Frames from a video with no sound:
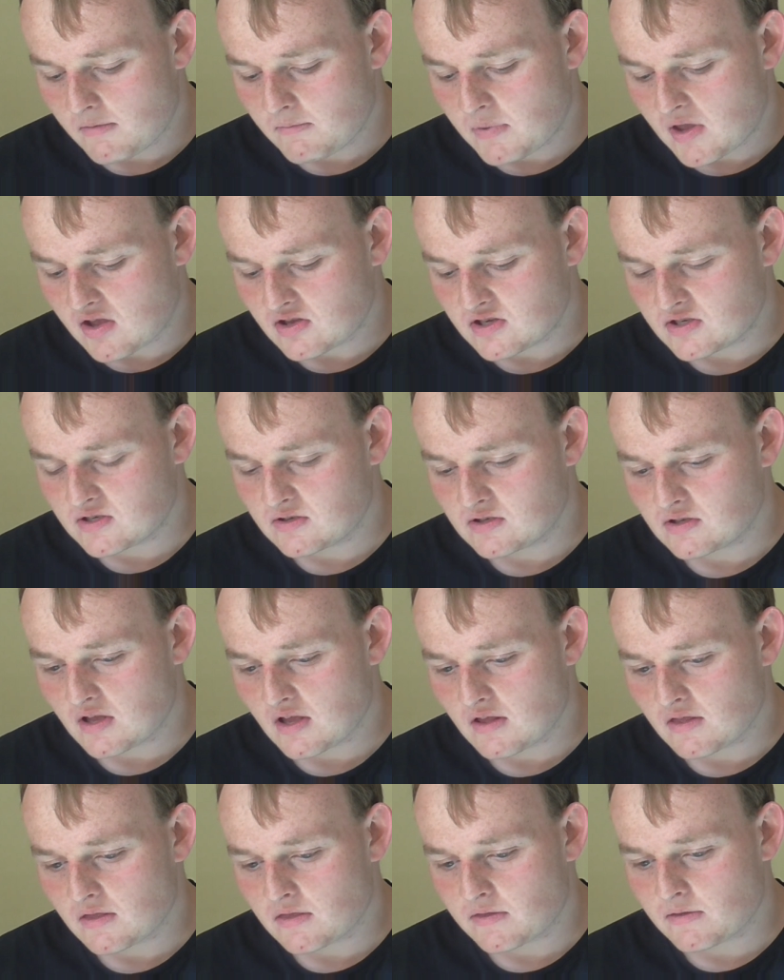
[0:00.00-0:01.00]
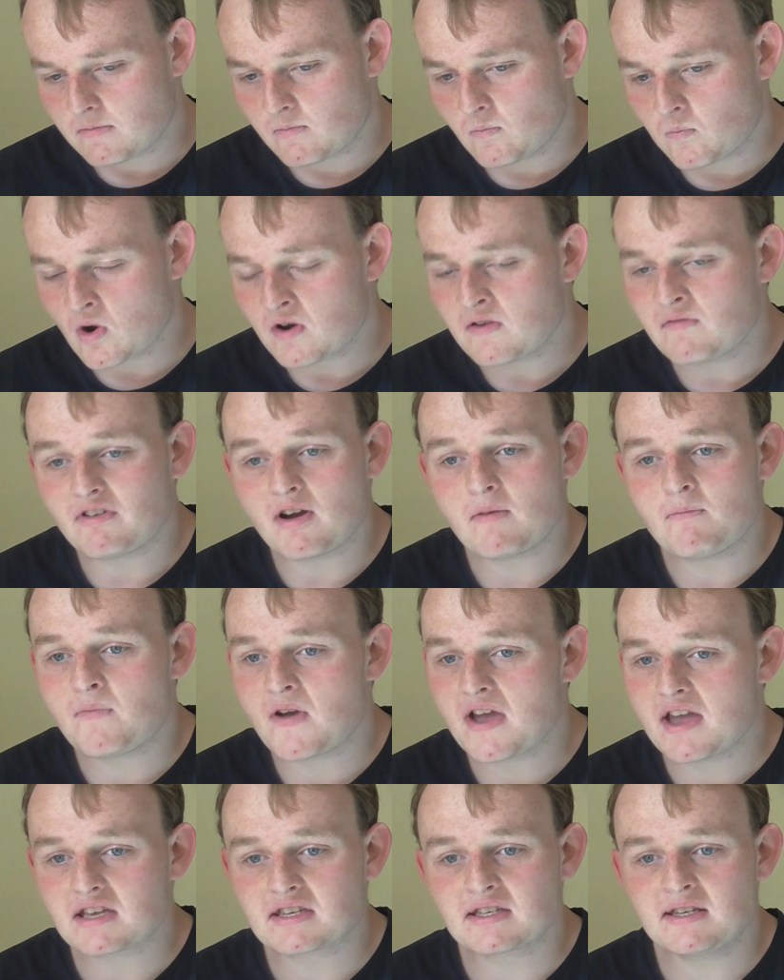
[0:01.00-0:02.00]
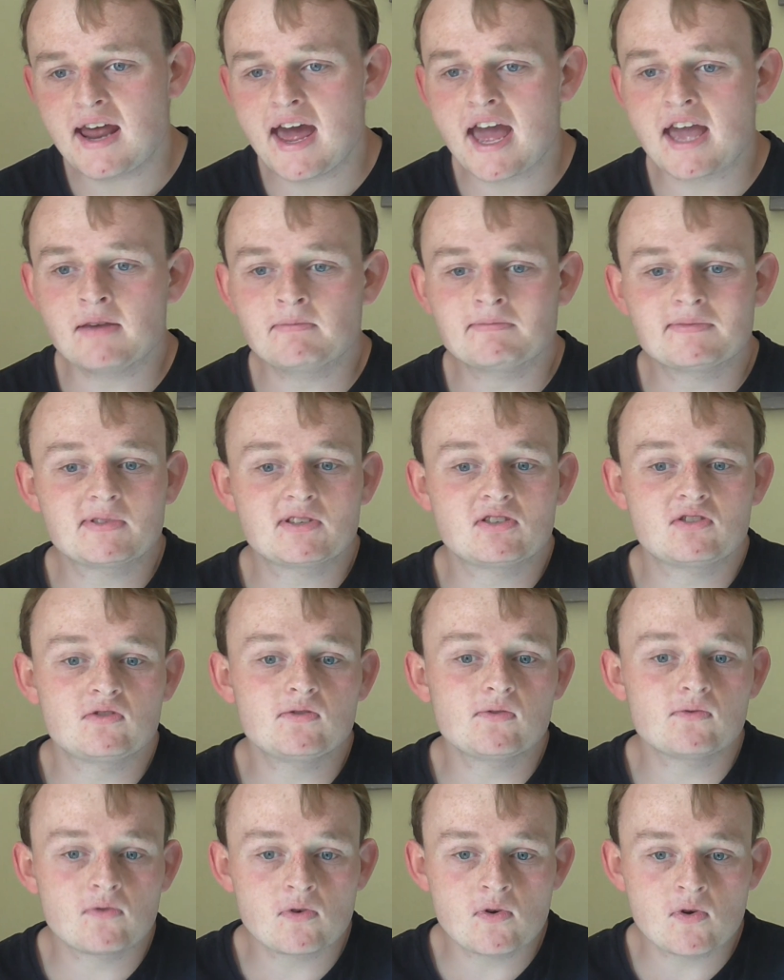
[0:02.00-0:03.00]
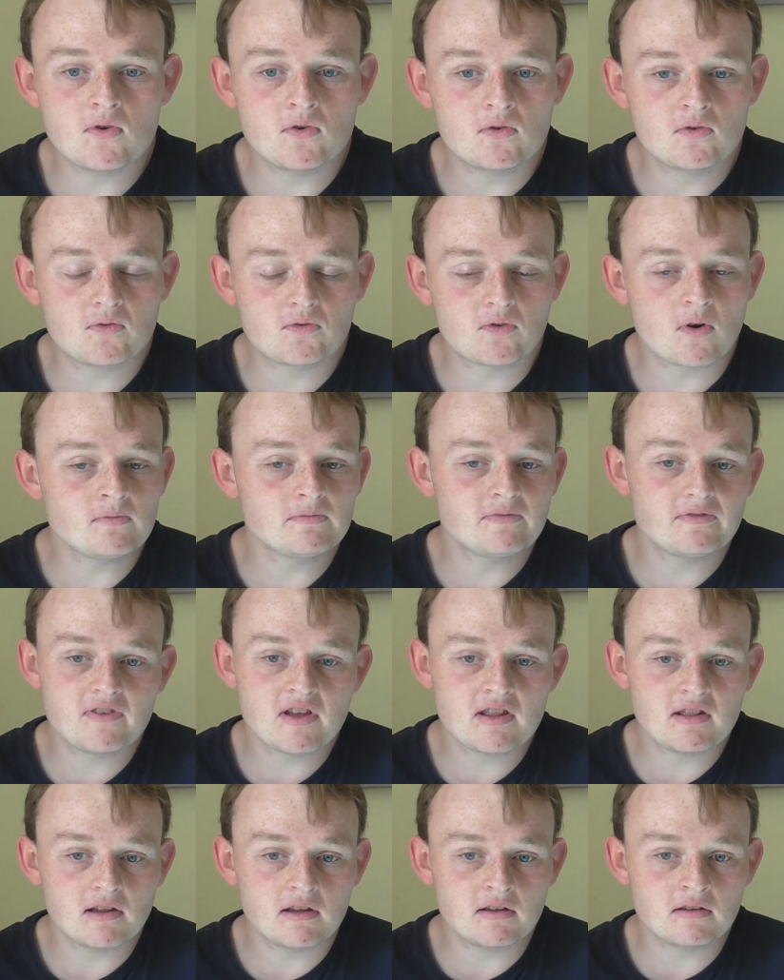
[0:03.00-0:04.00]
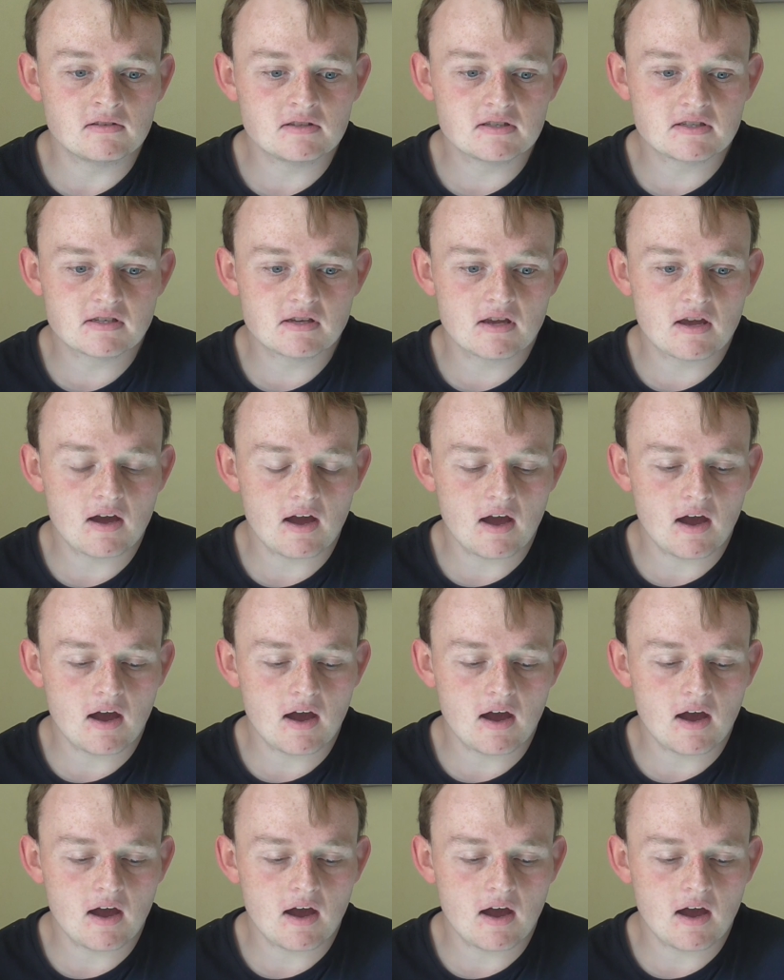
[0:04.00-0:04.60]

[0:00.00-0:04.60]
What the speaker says: because one of her biggest names, Darude, from Finland,